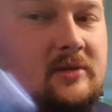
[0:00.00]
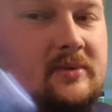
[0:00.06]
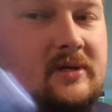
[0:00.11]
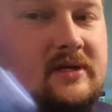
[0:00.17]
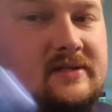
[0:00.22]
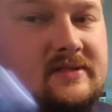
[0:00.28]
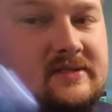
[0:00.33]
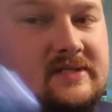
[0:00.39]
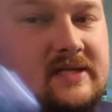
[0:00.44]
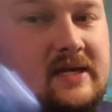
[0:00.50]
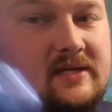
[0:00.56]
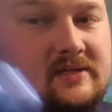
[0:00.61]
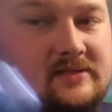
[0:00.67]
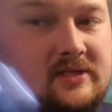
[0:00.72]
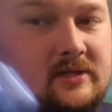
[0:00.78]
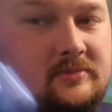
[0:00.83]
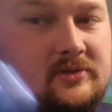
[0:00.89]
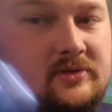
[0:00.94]
to be getting
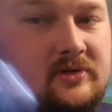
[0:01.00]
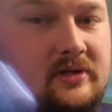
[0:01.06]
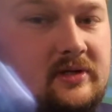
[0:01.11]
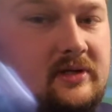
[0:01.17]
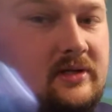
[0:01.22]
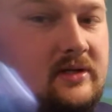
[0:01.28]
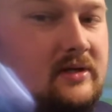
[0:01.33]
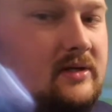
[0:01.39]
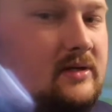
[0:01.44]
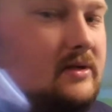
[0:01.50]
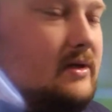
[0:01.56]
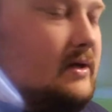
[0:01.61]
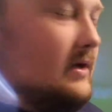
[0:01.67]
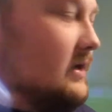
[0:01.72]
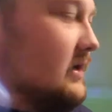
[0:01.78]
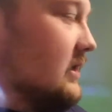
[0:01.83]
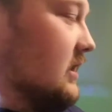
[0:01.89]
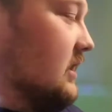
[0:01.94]
sand substrate,
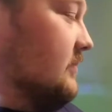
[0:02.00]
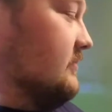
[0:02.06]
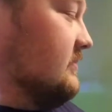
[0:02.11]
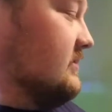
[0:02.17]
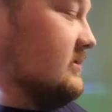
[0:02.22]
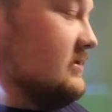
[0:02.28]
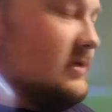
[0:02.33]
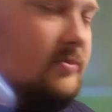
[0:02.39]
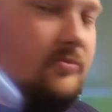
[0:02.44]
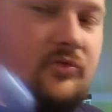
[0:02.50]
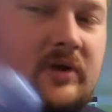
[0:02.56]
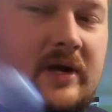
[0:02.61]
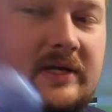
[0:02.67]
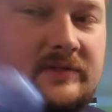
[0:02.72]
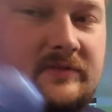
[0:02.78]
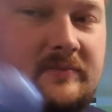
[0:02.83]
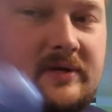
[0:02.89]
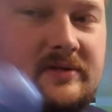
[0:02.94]
um, some
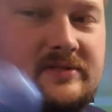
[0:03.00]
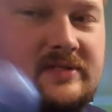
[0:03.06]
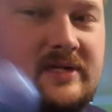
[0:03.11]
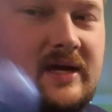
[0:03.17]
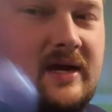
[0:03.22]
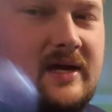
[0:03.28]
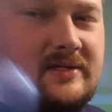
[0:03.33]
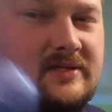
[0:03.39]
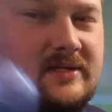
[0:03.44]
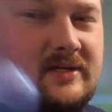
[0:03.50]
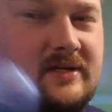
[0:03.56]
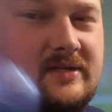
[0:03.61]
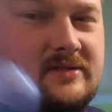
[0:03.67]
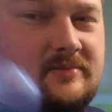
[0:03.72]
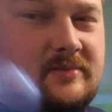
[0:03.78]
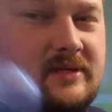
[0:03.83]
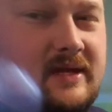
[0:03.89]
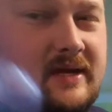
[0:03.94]
rocks from outside. It's going to
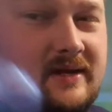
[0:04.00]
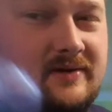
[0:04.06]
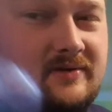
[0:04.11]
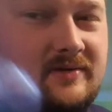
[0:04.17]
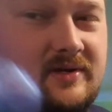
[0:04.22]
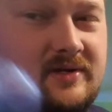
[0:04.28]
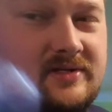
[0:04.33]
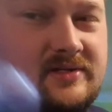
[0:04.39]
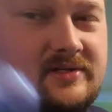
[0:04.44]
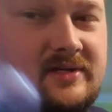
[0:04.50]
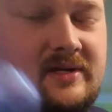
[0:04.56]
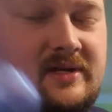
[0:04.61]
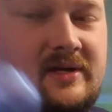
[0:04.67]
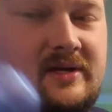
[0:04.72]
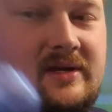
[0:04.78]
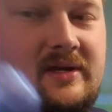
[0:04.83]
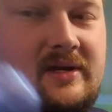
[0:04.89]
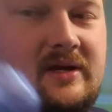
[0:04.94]
get some anacharis.
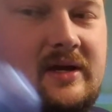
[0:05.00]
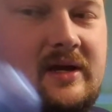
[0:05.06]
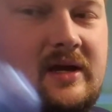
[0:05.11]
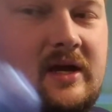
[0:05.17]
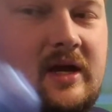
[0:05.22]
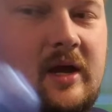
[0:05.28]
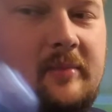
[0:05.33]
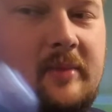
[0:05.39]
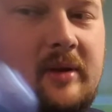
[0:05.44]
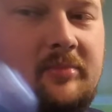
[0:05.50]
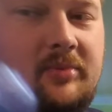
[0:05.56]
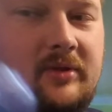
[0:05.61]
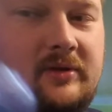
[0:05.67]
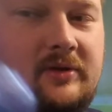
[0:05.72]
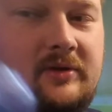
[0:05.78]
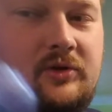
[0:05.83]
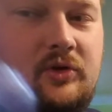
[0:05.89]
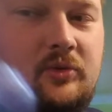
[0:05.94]
Uh, I might
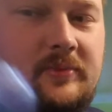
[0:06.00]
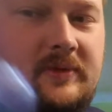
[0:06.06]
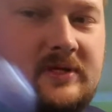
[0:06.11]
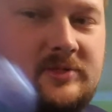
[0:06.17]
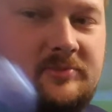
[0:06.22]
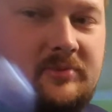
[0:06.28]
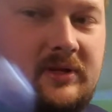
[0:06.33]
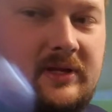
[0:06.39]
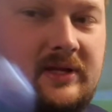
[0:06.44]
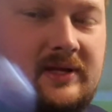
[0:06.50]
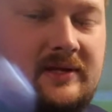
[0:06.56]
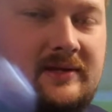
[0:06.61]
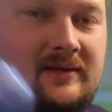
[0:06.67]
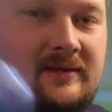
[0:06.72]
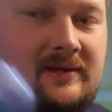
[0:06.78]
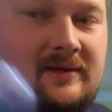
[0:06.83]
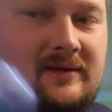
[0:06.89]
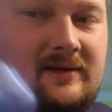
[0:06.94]
pull in a Anubias plant
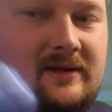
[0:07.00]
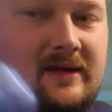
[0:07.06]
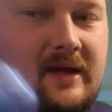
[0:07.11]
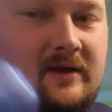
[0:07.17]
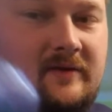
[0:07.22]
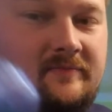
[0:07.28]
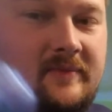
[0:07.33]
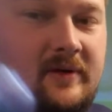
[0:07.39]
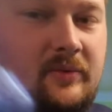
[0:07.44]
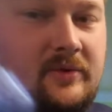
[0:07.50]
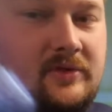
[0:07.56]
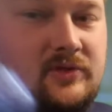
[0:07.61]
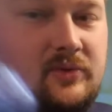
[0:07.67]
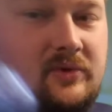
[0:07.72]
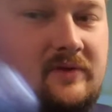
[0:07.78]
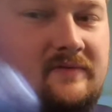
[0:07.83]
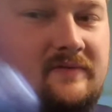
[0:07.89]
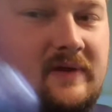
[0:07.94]
out of my
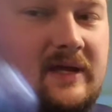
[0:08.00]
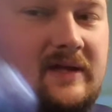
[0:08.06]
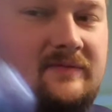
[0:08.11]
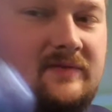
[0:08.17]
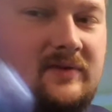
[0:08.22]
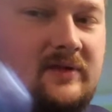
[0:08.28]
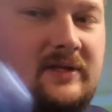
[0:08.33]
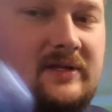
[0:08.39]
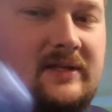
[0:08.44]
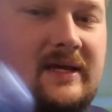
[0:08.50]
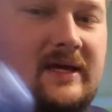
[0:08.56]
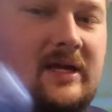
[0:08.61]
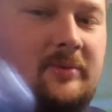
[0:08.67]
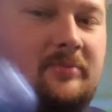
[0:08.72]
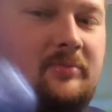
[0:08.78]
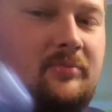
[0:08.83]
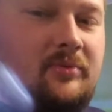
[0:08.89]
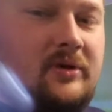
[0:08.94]
125, clean that
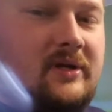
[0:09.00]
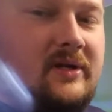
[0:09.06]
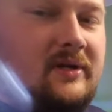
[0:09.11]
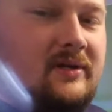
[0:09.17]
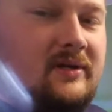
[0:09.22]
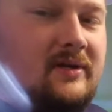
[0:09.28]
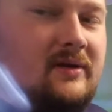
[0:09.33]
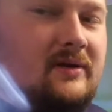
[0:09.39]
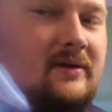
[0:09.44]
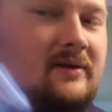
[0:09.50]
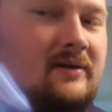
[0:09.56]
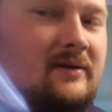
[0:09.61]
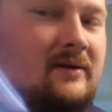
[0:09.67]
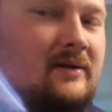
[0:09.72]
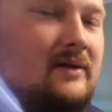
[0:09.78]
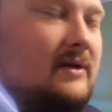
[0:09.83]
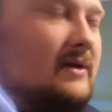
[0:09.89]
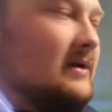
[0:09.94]
up and put it in here.
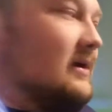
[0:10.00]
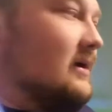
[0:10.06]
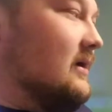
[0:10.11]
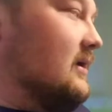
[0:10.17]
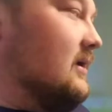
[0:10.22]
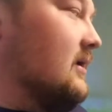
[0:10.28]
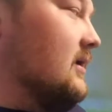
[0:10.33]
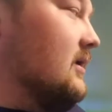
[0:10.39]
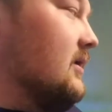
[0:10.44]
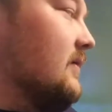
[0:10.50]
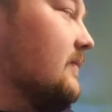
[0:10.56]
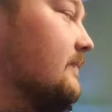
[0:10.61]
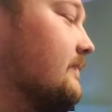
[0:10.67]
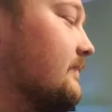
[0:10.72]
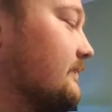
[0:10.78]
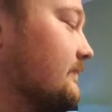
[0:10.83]
Um,